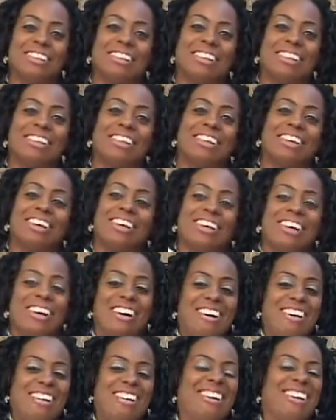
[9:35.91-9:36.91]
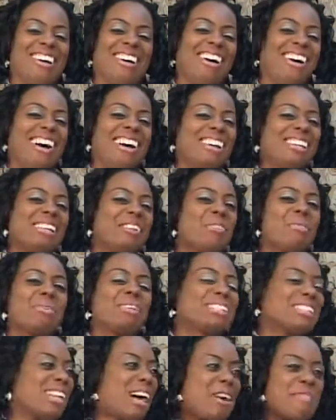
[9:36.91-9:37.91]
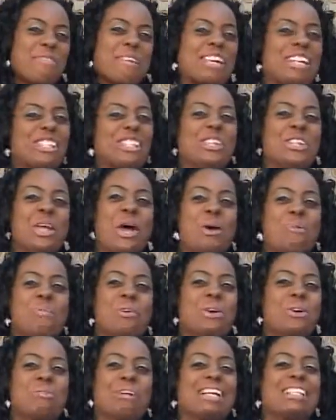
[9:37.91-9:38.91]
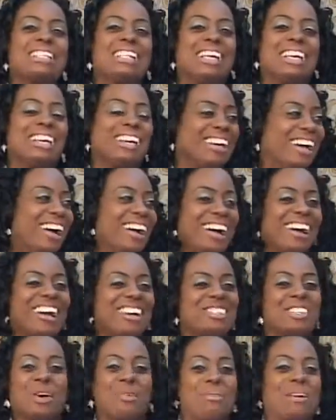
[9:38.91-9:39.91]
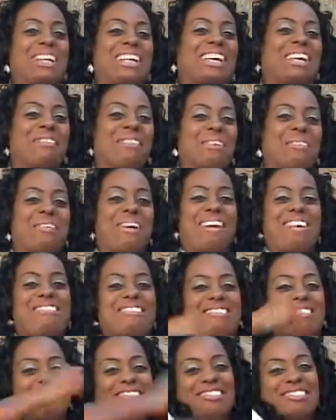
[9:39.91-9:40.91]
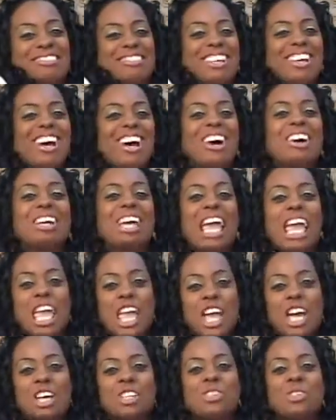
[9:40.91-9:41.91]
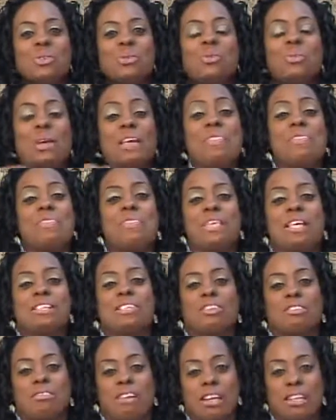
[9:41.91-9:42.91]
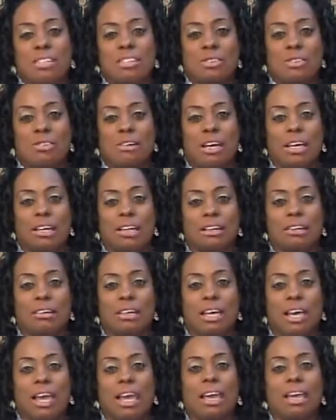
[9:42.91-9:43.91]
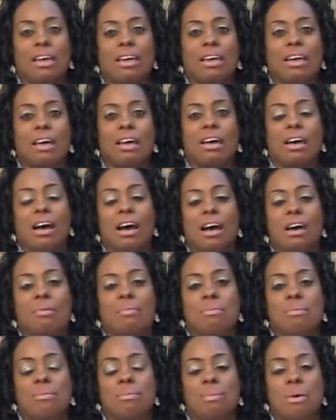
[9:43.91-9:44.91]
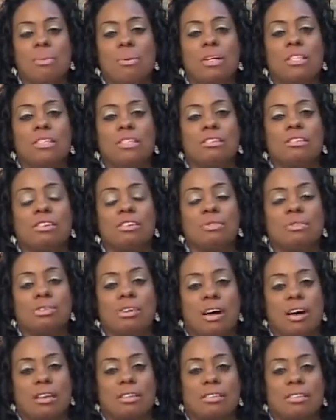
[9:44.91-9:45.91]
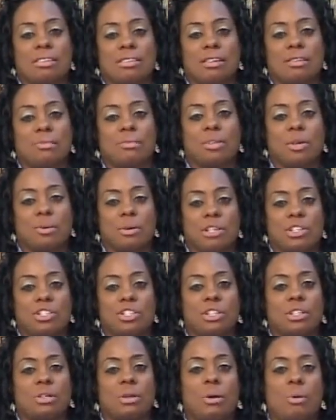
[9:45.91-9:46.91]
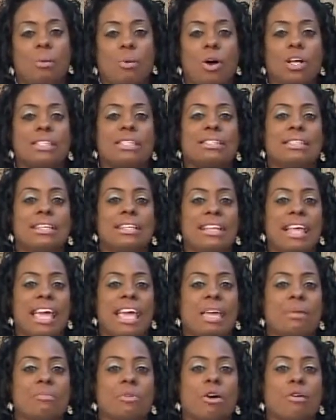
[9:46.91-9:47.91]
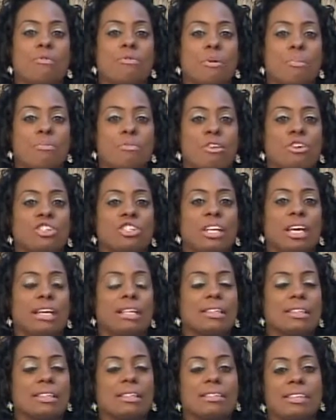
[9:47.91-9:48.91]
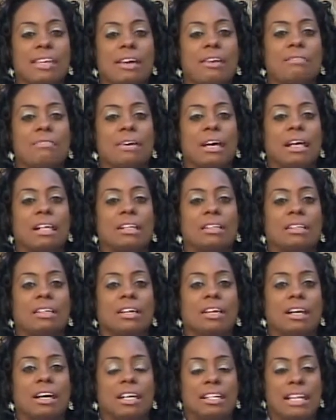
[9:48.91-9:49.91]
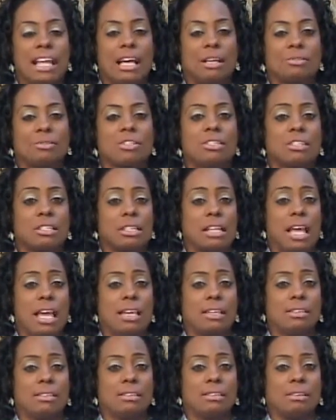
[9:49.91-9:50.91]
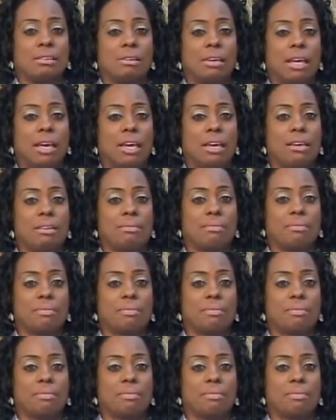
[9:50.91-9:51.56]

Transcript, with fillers: Everyone's laughing because you know me already. I don't want to give it away. Okay, to win this great toy, okay, um, we want to, you to answer the question What's the name of the project that DFL announced tonight? Okay?